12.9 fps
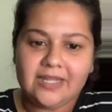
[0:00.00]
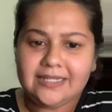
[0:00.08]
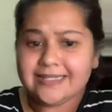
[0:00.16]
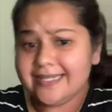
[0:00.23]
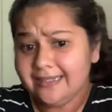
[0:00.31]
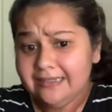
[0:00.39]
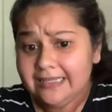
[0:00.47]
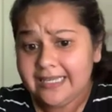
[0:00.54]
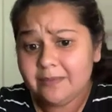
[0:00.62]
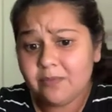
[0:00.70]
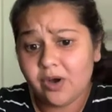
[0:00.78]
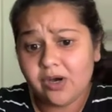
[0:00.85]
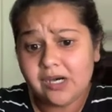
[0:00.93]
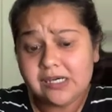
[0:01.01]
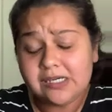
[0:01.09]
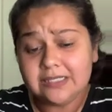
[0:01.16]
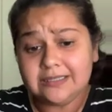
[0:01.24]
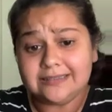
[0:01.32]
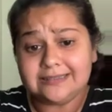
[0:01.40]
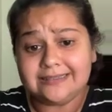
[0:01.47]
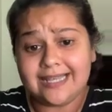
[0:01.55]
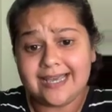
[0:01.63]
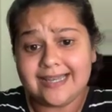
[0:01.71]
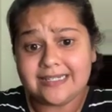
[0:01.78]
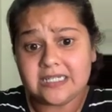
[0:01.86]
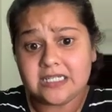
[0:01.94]
tell him or her
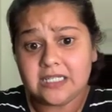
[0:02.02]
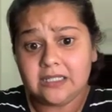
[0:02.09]
that